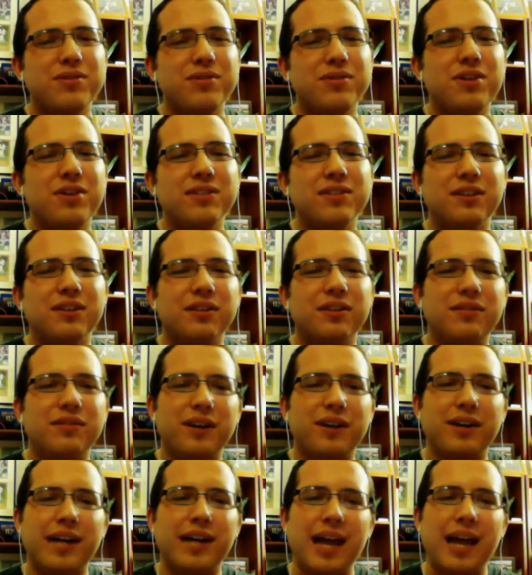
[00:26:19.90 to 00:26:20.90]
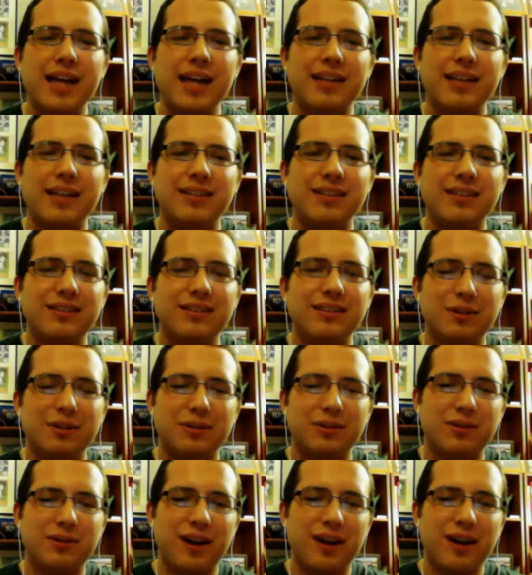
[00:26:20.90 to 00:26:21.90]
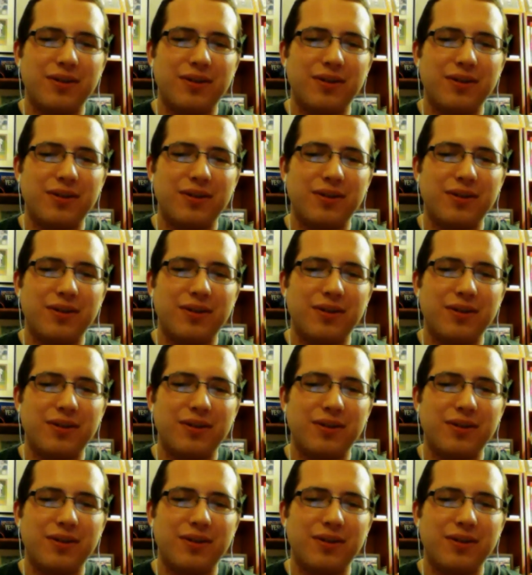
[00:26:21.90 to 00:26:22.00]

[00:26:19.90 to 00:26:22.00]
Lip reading: know until the very end, so how are